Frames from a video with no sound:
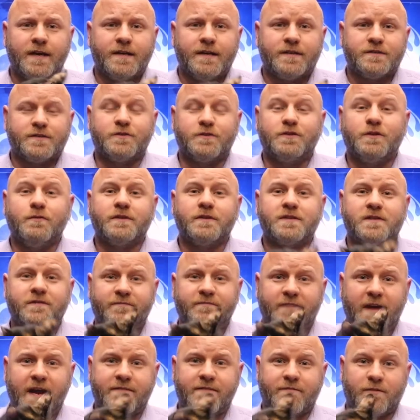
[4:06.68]
so do us a
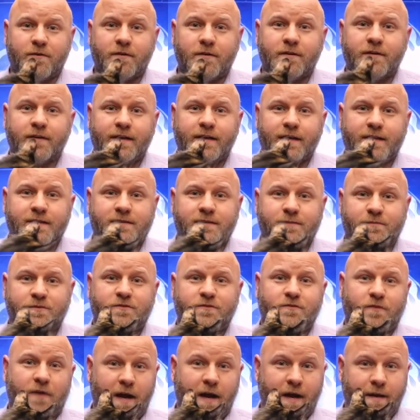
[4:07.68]
favor and
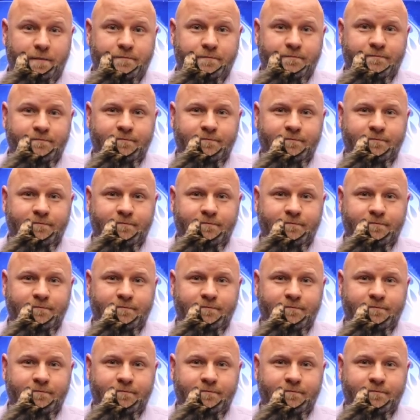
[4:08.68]
subscribe.